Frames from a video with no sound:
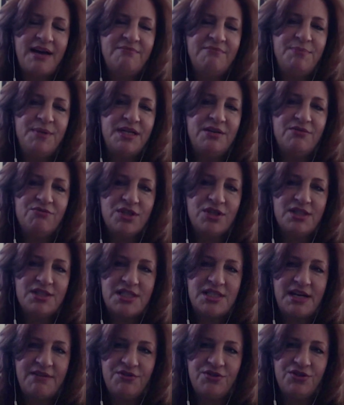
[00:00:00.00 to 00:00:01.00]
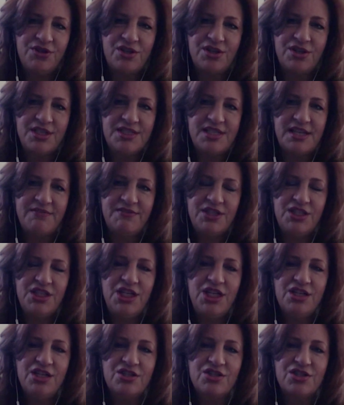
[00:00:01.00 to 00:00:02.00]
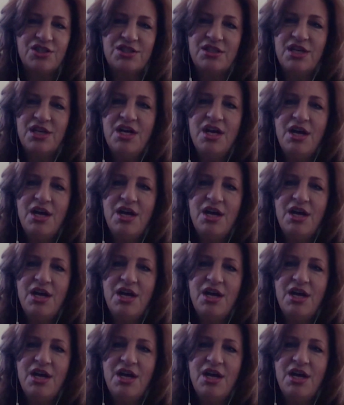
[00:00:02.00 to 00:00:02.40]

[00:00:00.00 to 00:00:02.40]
been in real estate for 37 years,